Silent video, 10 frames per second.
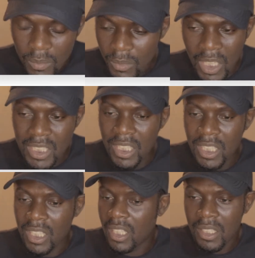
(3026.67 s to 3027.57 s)
let's
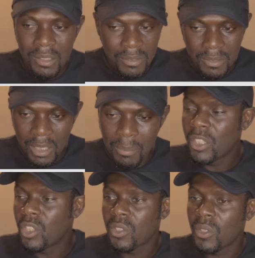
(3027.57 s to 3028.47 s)
say, let me
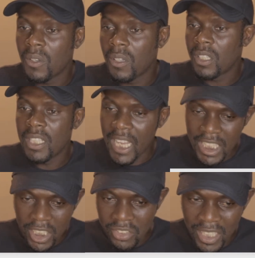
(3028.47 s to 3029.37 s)
just call
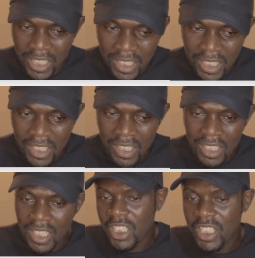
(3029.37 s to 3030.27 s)
Nigeria,
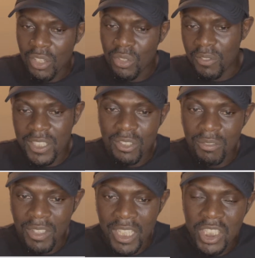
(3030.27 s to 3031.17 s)
National University of
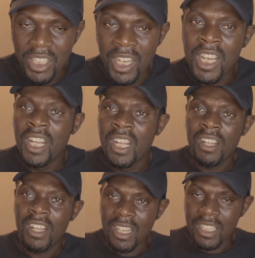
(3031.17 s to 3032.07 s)
Nigeria.
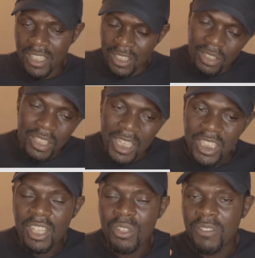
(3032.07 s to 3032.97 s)
At the
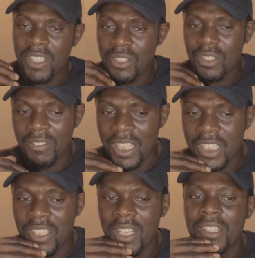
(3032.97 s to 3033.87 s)
National University
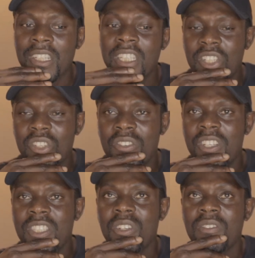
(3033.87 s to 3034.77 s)

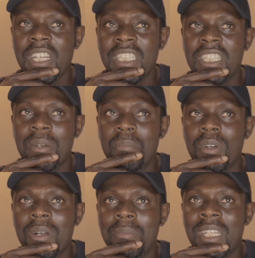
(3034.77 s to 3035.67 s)
of Nigeria
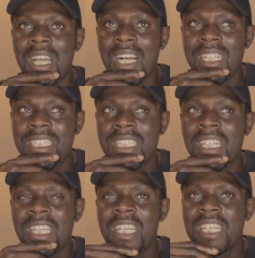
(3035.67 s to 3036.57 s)
probably has
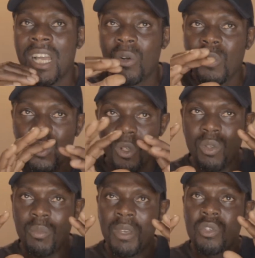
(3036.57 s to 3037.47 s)
their own
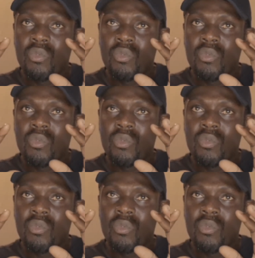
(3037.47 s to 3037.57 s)
documents